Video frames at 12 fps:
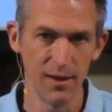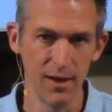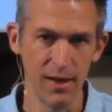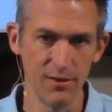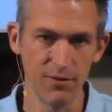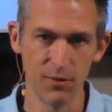
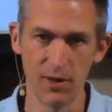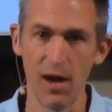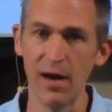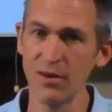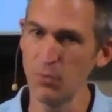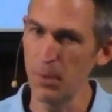And so
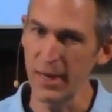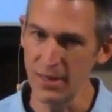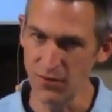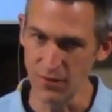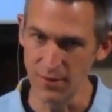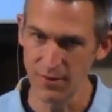God is
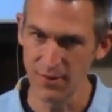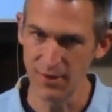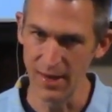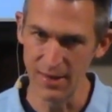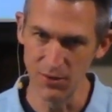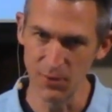patient,
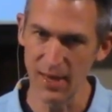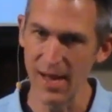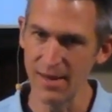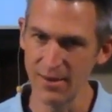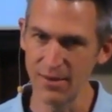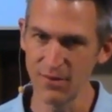and you
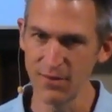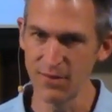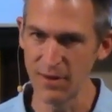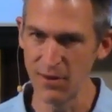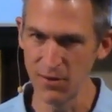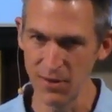can't
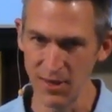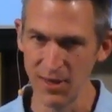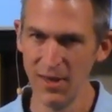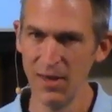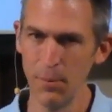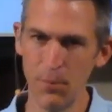necessarily
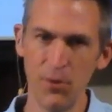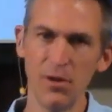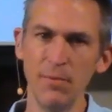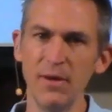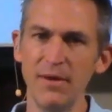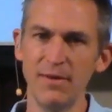put
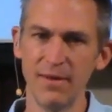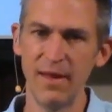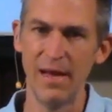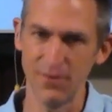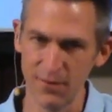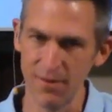him into
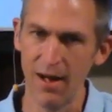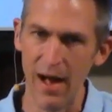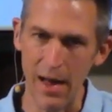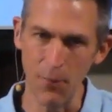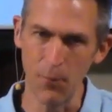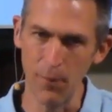that
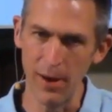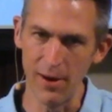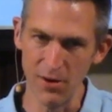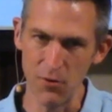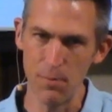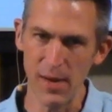slot where
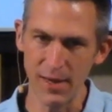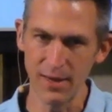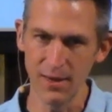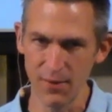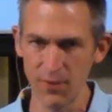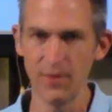you're
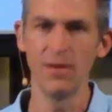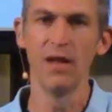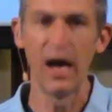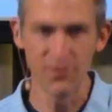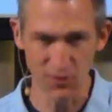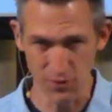making
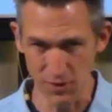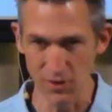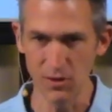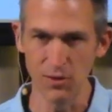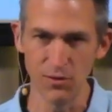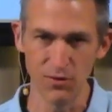theological
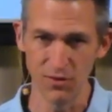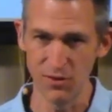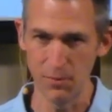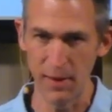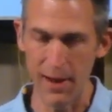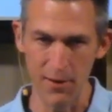conclusions
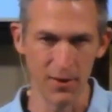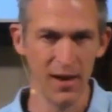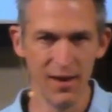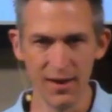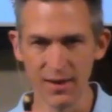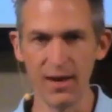about
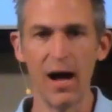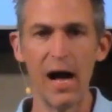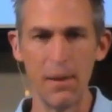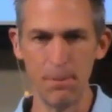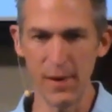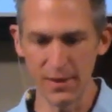
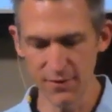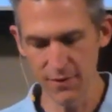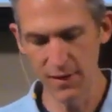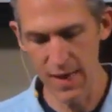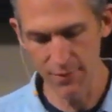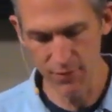God based
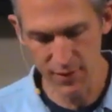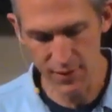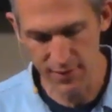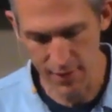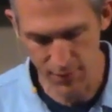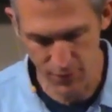on every
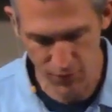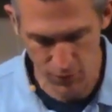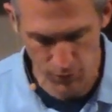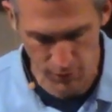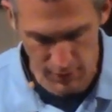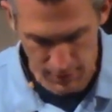detail of the
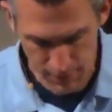story.